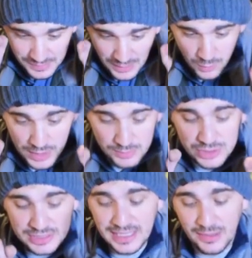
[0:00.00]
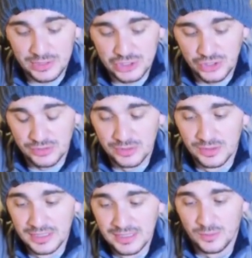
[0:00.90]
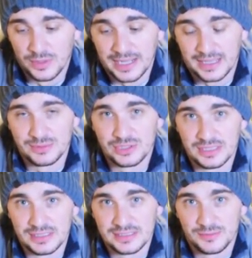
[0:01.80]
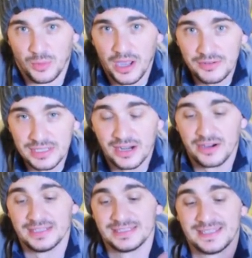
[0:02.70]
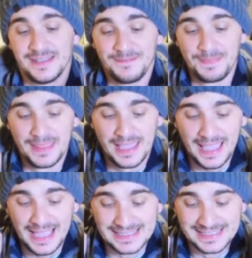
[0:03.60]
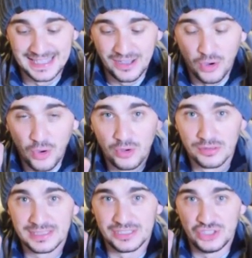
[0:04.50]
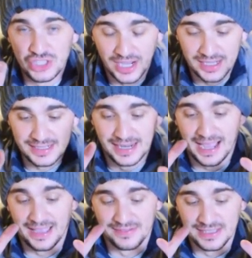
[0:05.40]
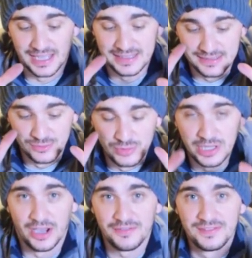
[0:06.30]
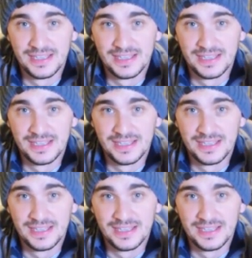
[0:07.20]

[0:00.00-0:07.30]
one more thing I want to show you when it comes to this wiring harness is all the junk that I have gotten rid of,